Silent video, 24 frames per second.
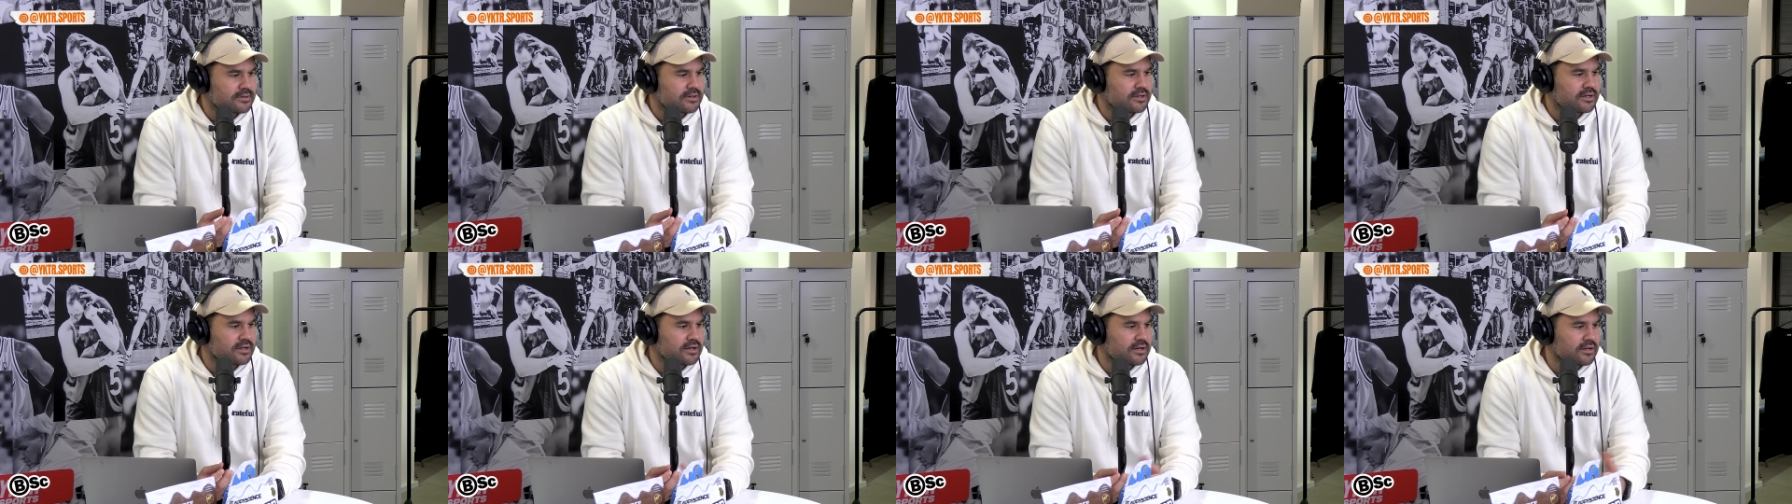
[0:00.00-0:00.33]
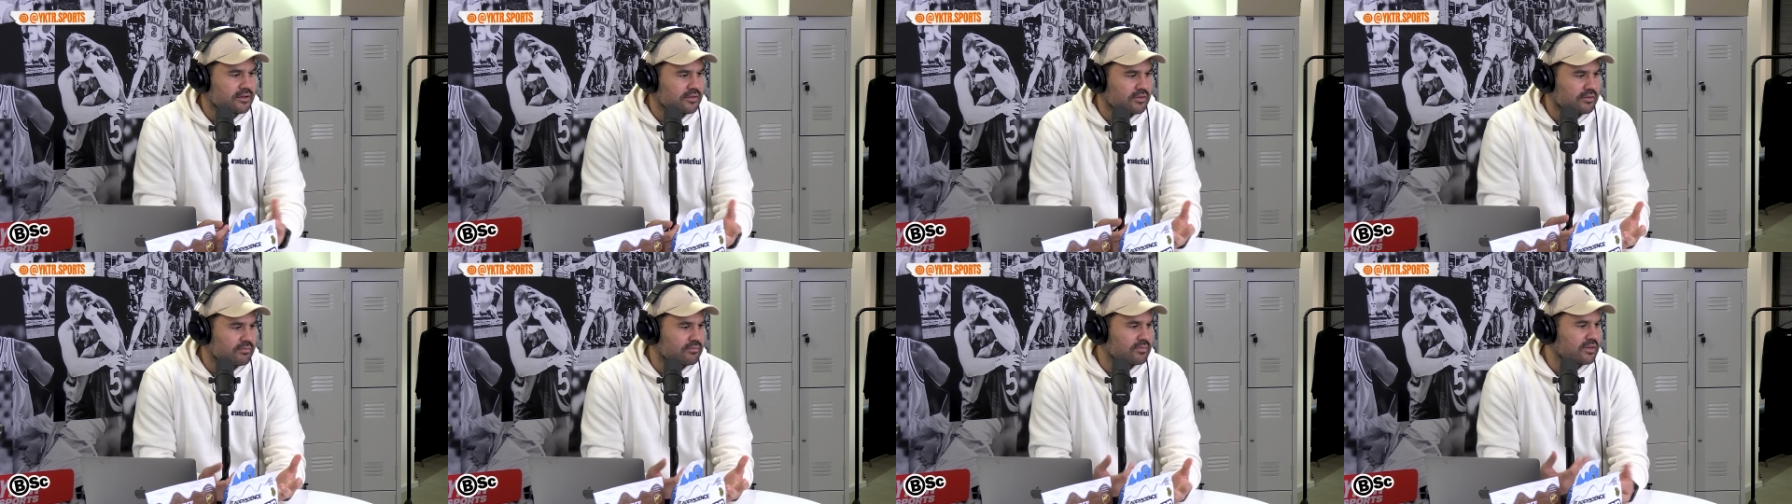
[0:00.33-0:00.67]

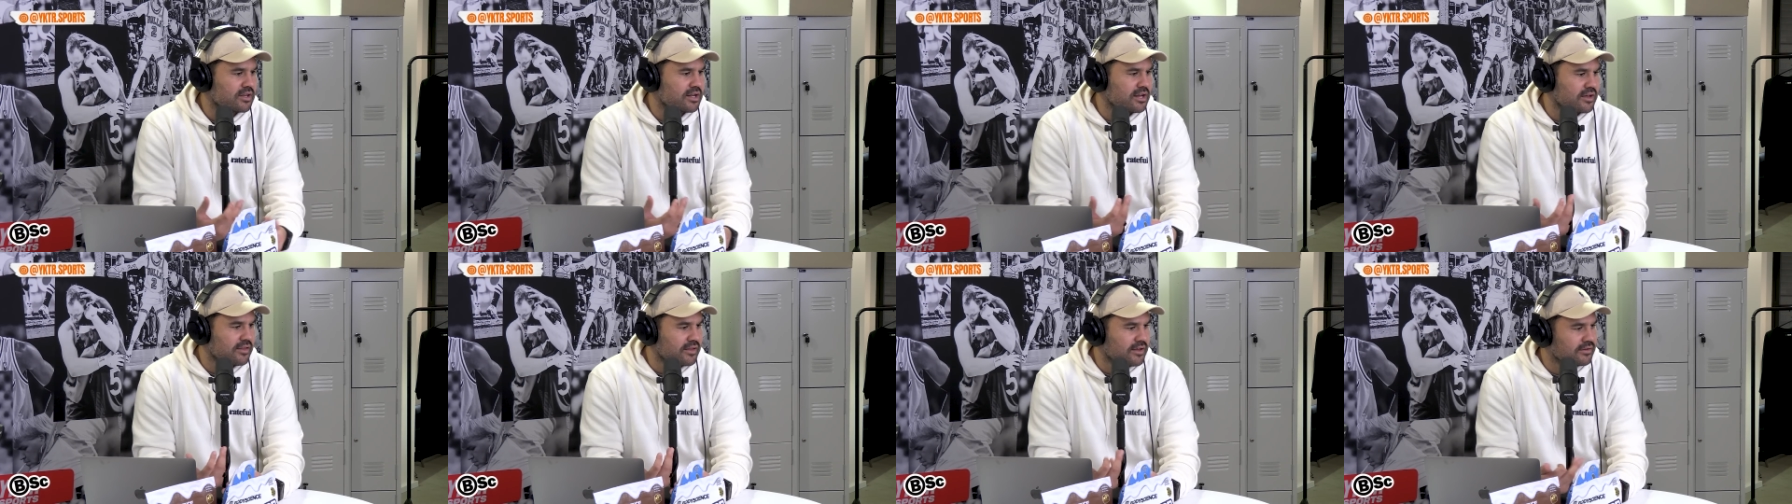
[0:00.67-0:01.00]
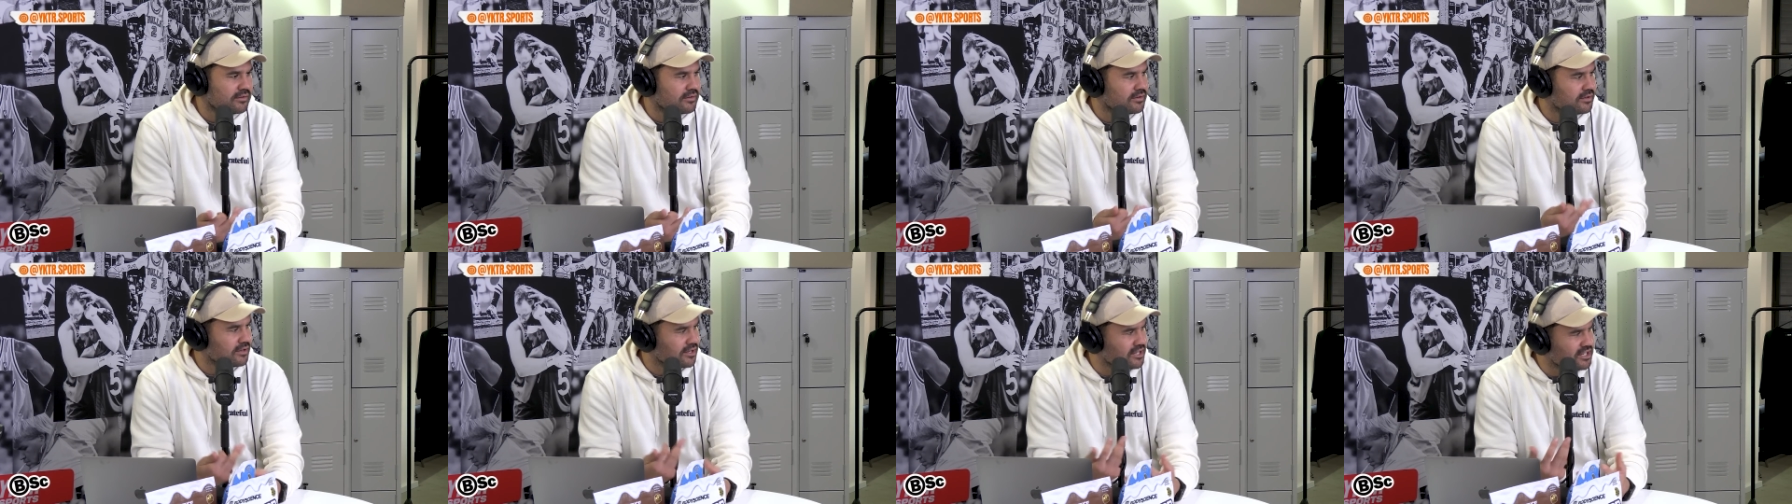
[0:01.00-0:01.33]
they
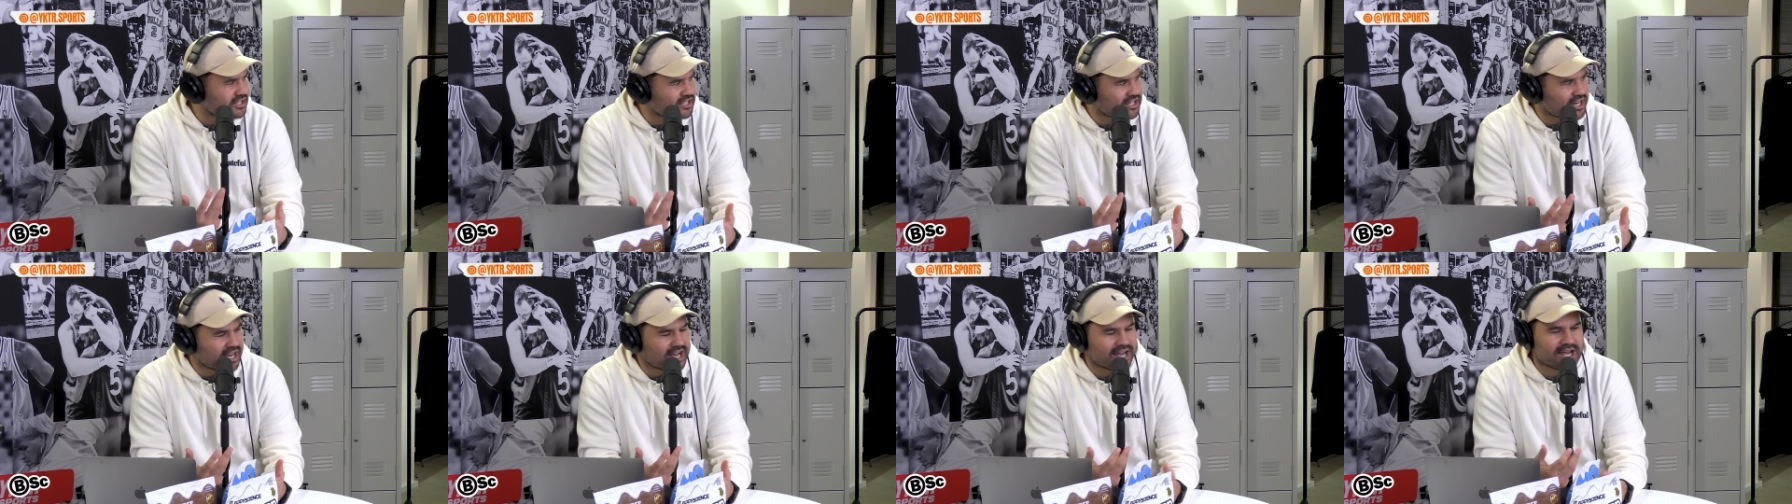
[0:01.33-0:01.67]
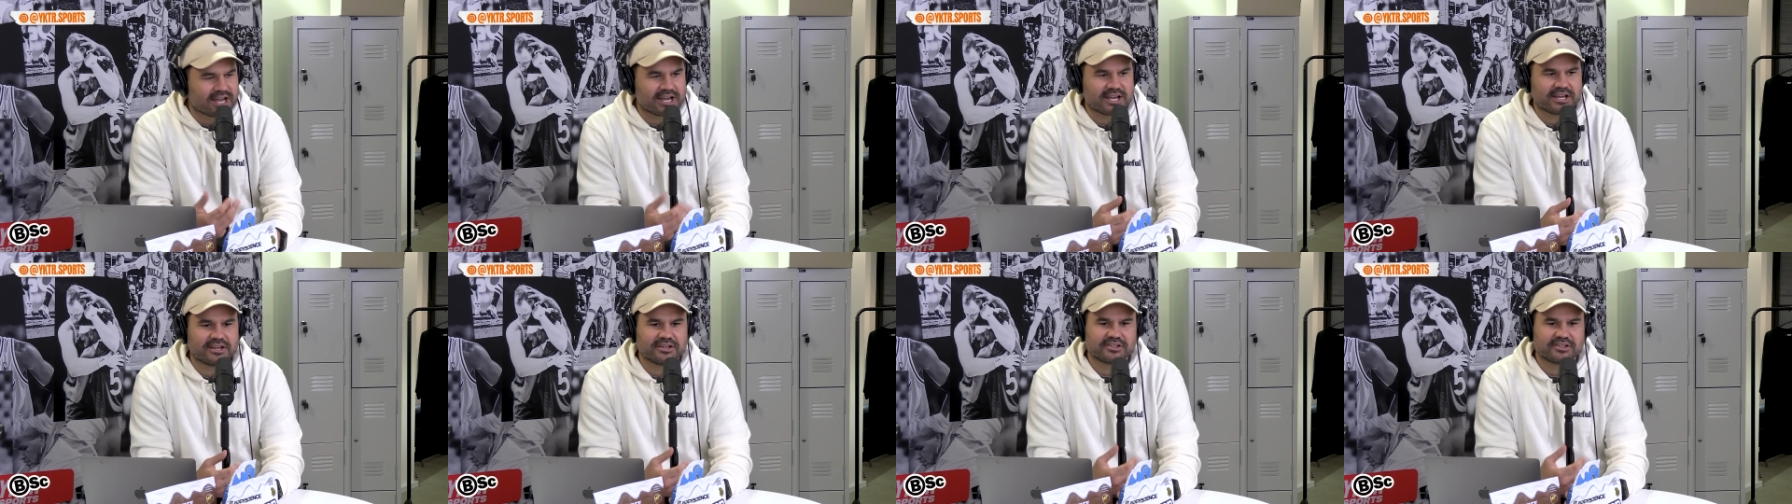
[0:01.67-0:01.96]
cliche,